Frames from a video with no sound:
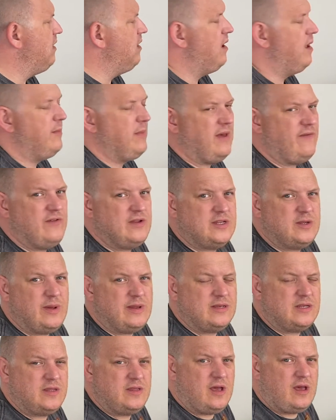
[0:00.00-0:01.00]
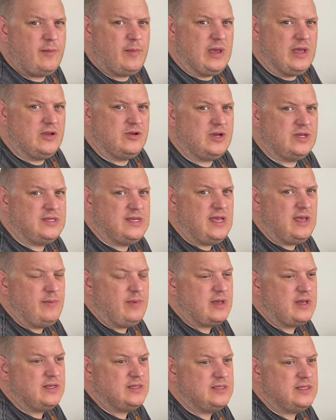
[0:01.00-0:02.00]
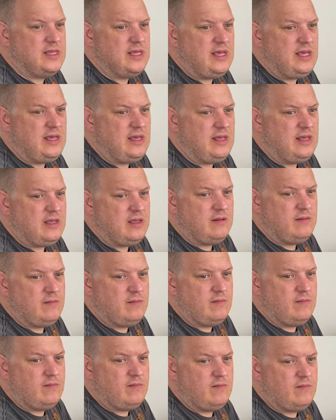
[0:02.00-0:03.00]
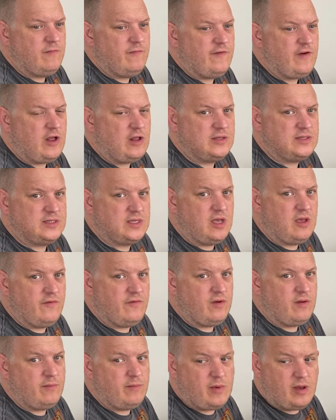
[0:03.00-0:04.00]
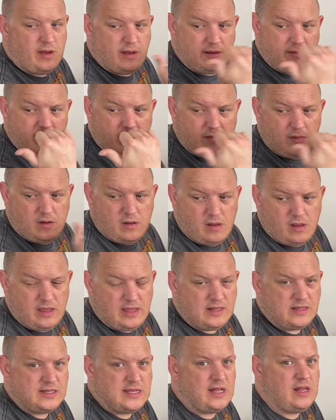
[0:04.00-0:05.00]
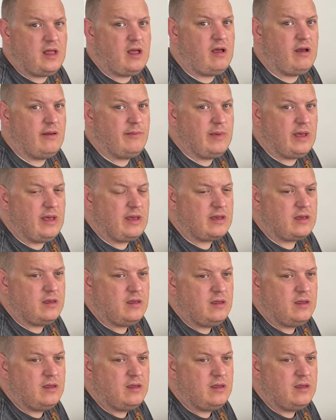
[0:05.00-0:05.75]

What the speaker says: I'm having to enter the IP address here because the file server, my Intel iMac,